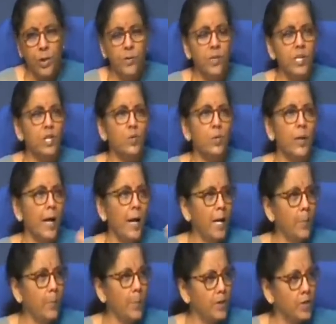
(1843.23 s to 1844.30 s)
This will
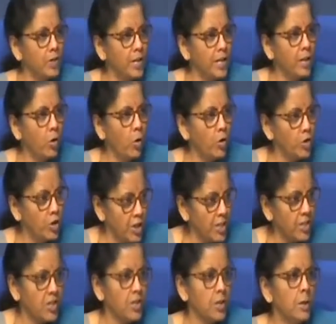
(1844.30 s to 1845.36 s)
help us
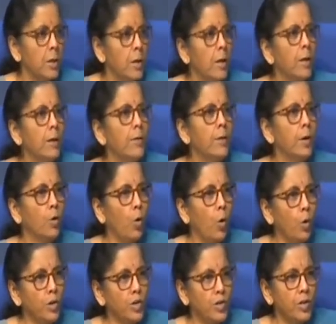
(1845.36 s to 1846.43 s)
decongest the courts.